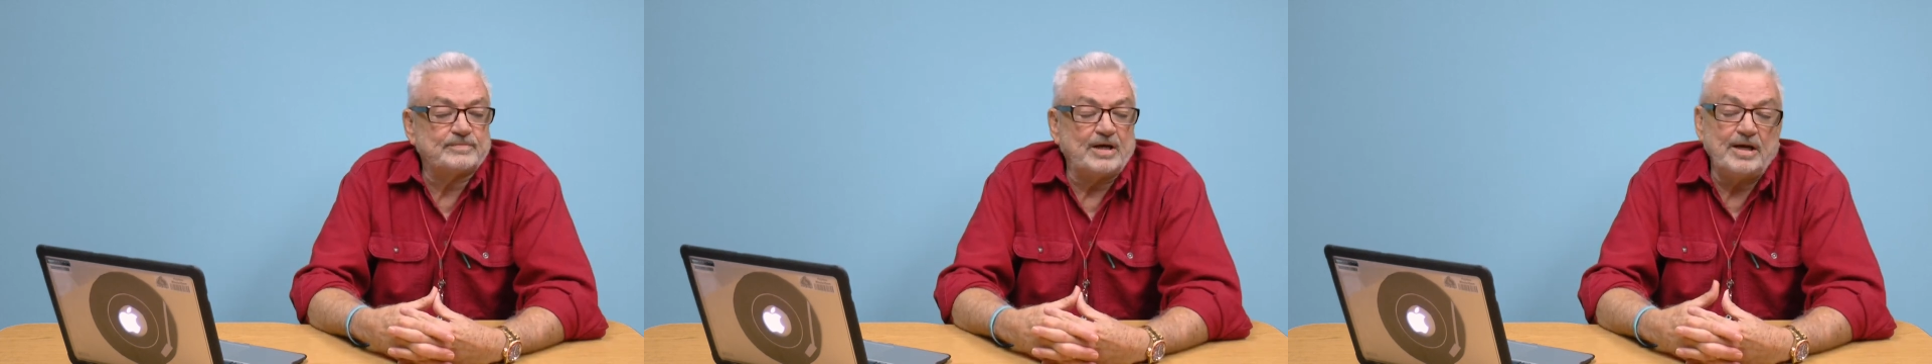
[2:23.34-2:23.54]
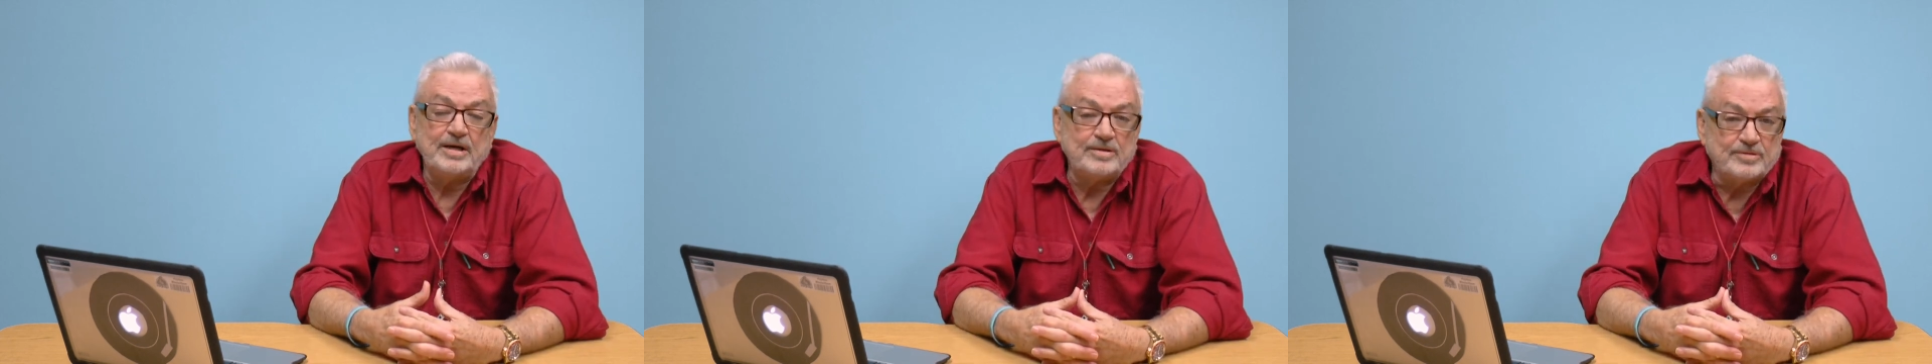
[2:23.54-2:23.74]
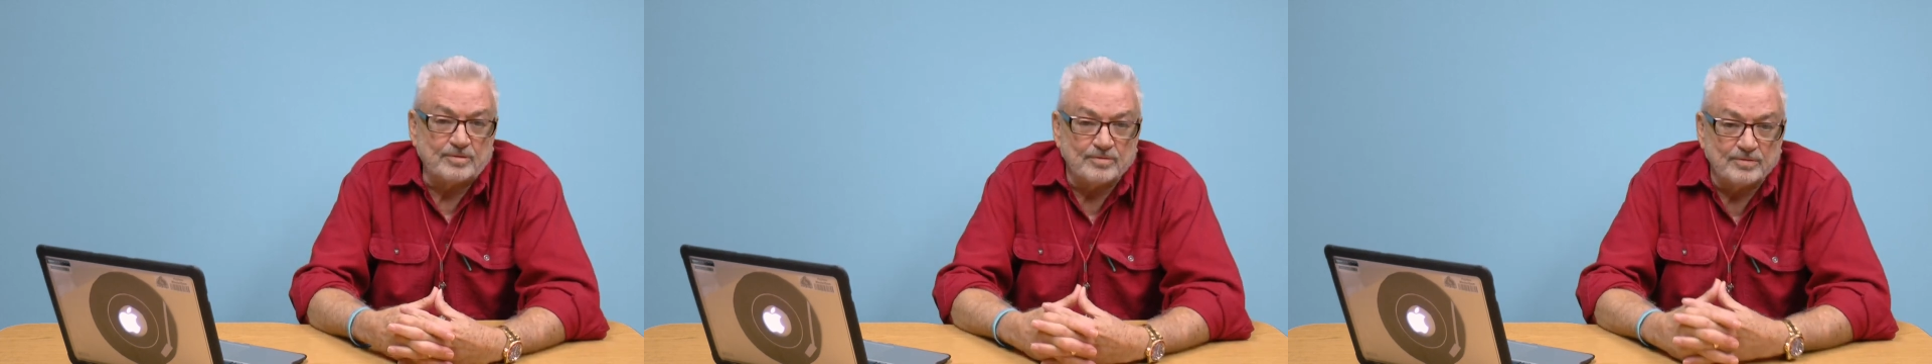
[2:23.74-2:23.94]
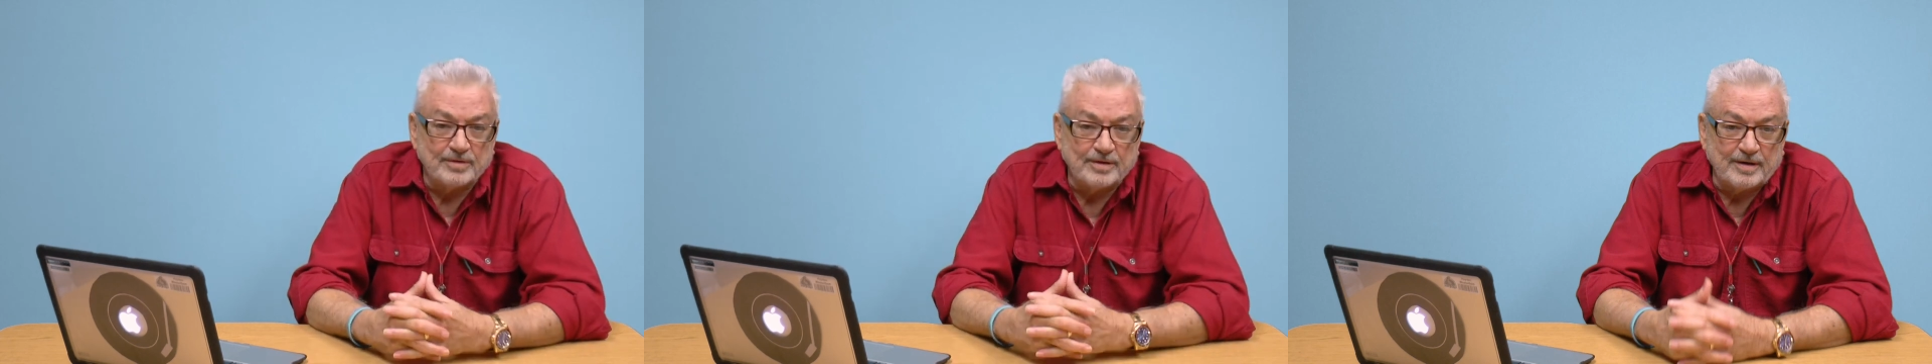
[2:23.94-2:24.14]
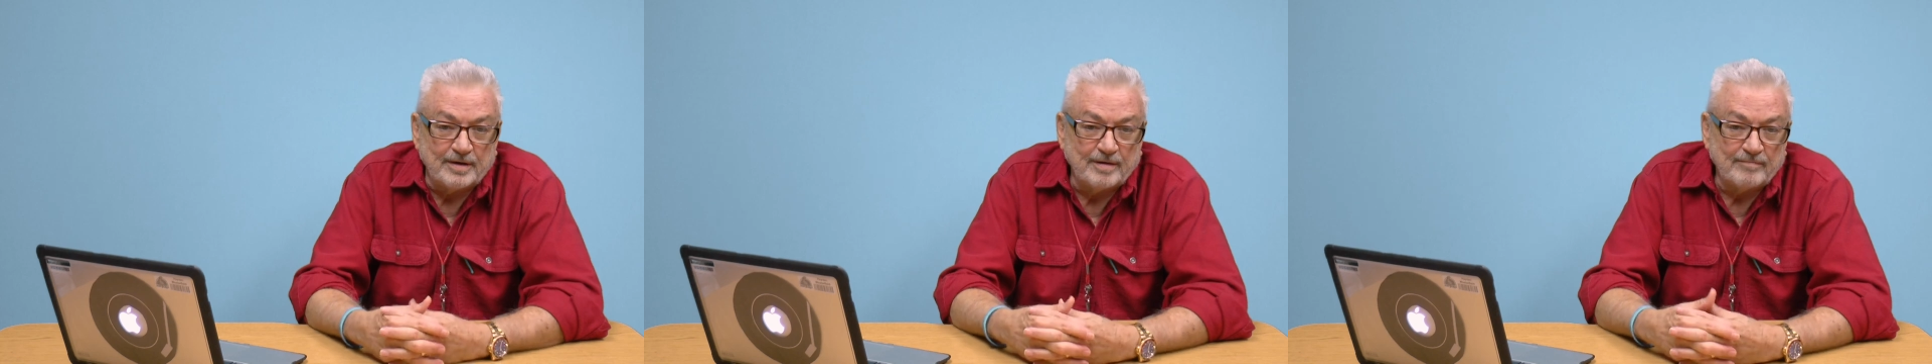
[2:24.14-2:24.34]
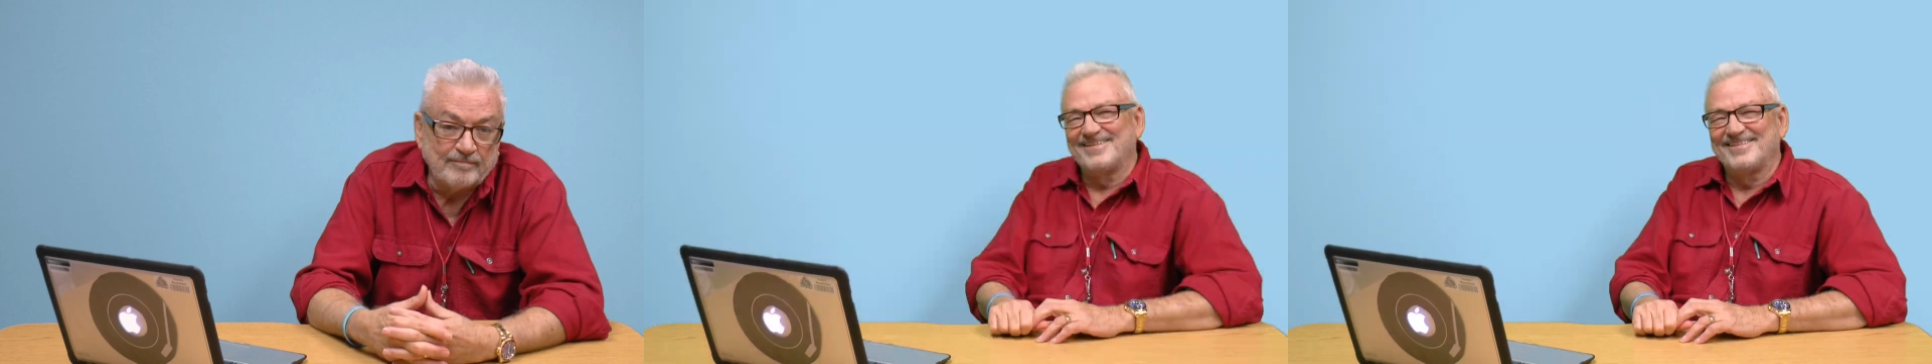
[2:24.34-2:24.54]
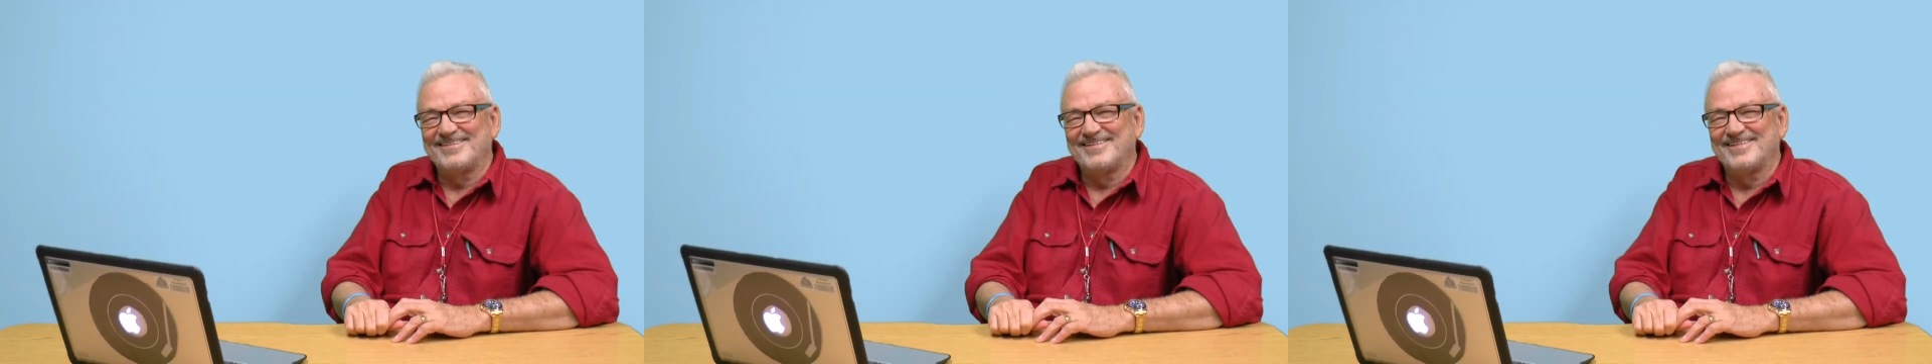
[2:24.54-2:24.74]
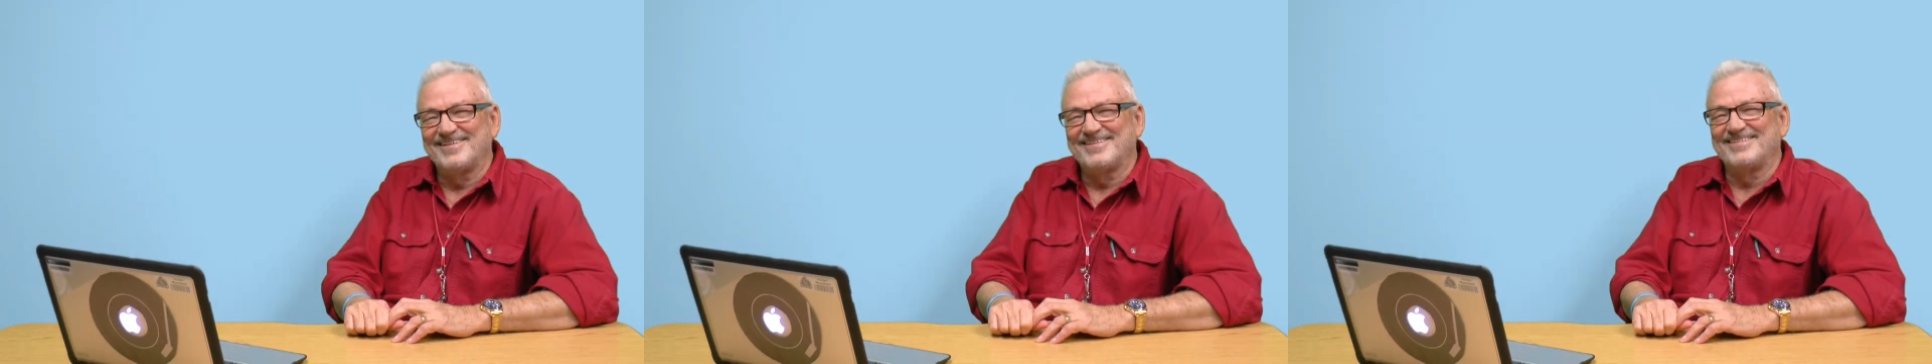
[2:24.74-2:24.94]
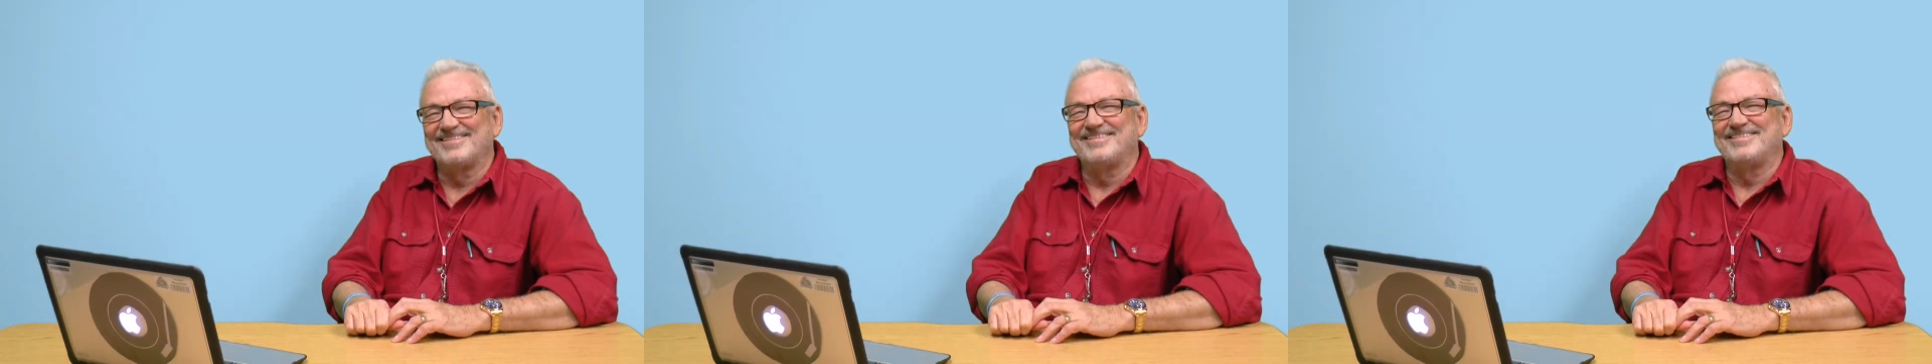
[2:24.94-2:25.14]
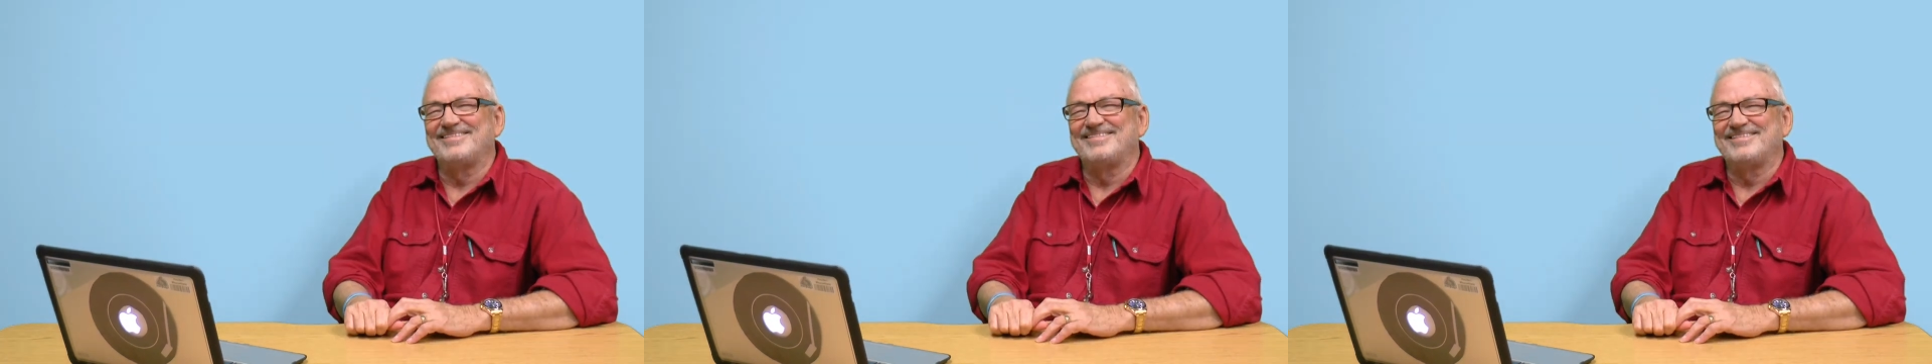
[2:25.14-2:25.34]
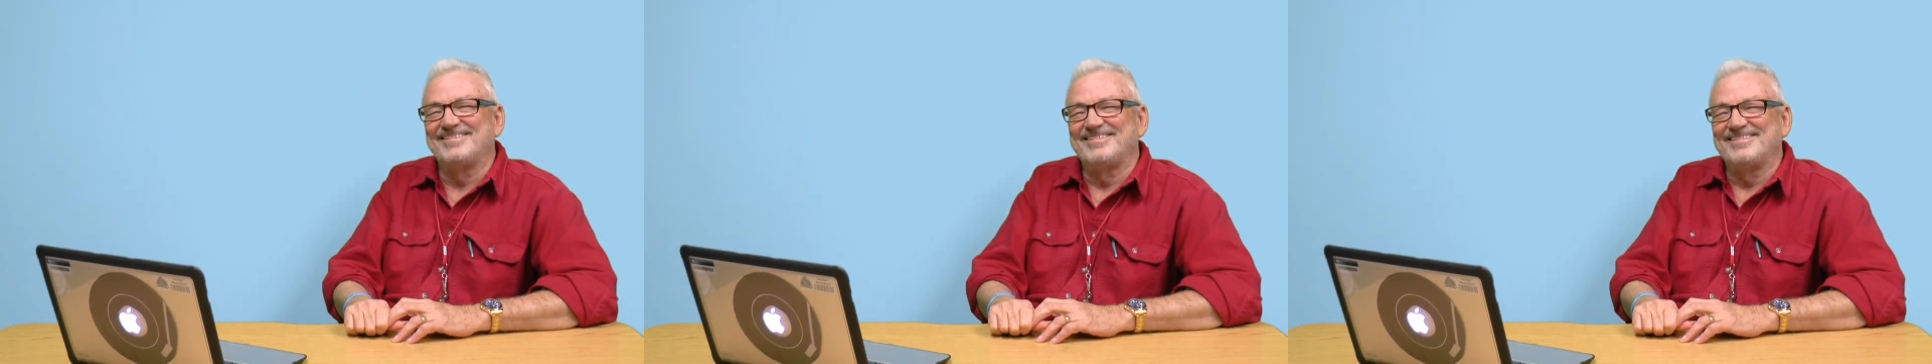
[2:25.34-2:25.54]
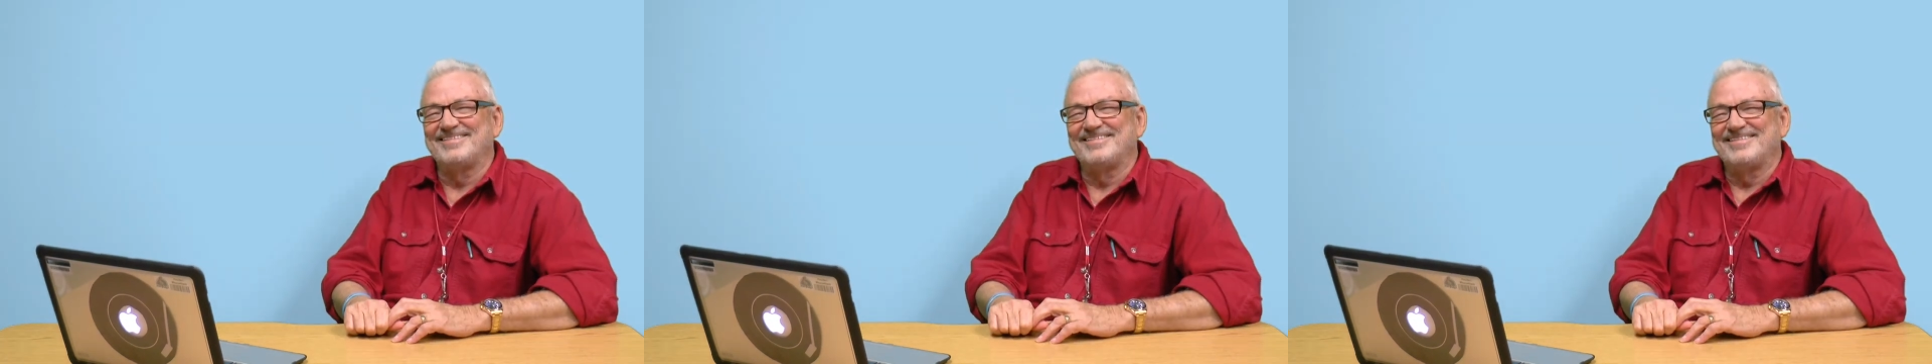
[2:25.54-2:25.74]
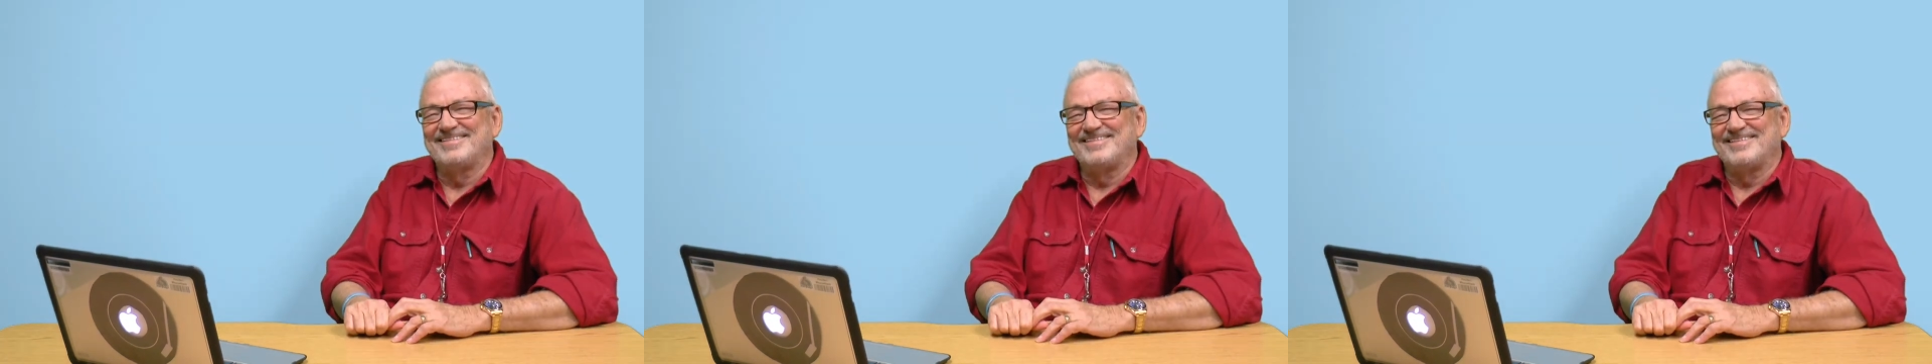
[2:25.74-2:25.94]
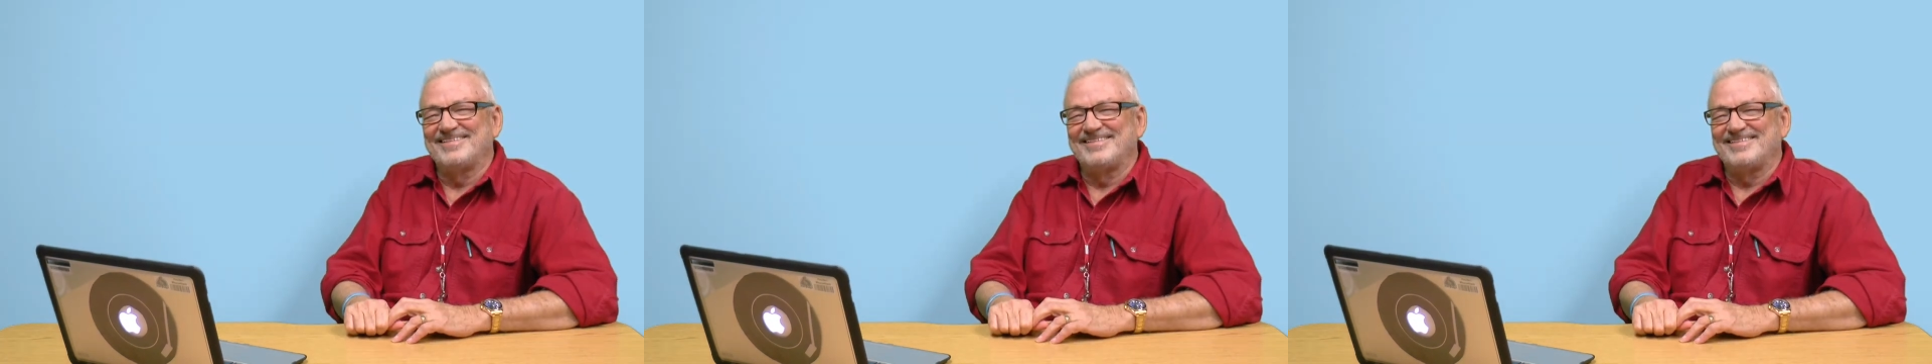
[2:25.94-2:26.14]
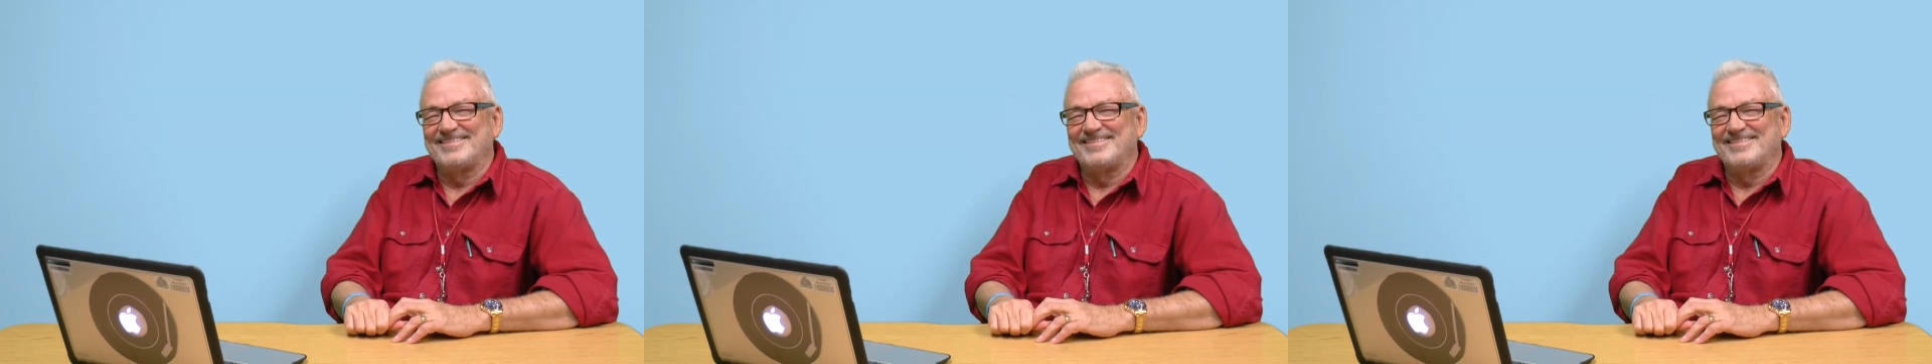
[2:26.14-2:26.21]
teacher there. Thank you so much, Mr.